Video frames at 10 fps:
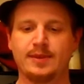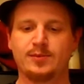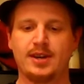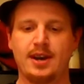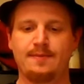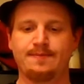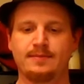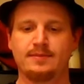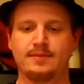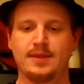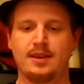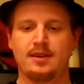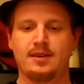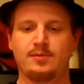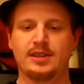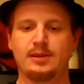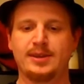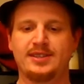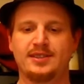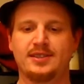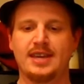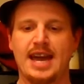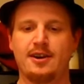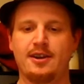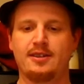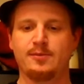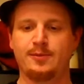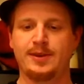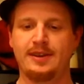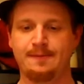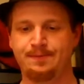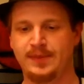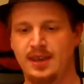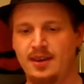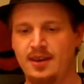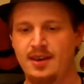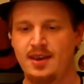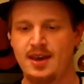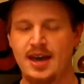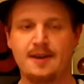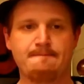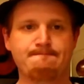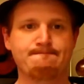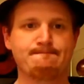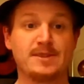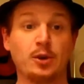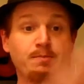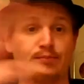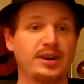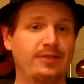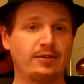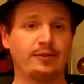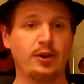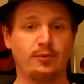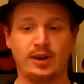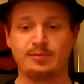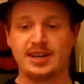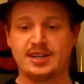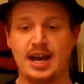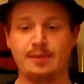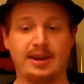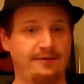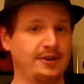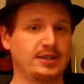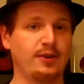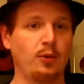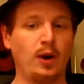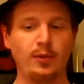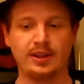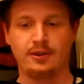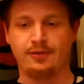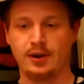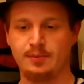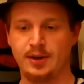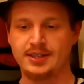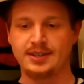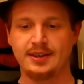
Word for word: I'm sorry, a little bit scattered at the moment. Um, so brief overview of what I'm going to talk about. First of all, what we look for in books.